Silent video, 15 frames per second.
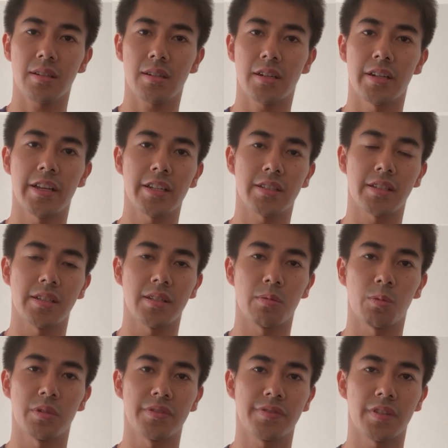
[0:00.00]
connected
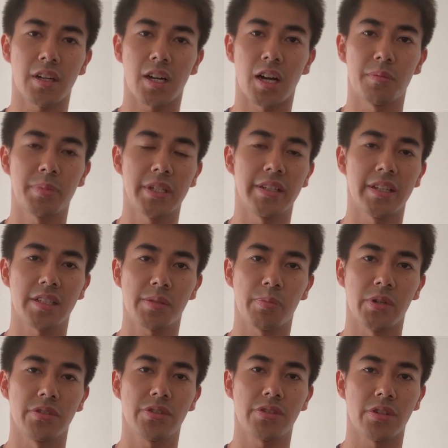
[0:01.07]
with a company that
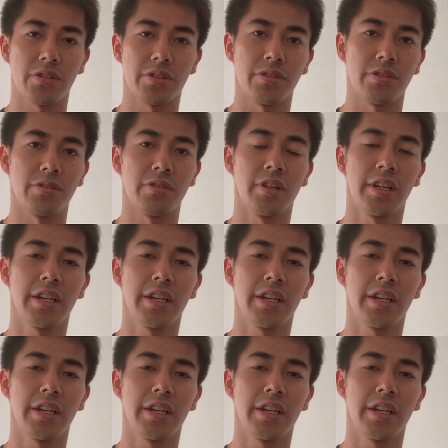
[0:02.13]
sponsored you.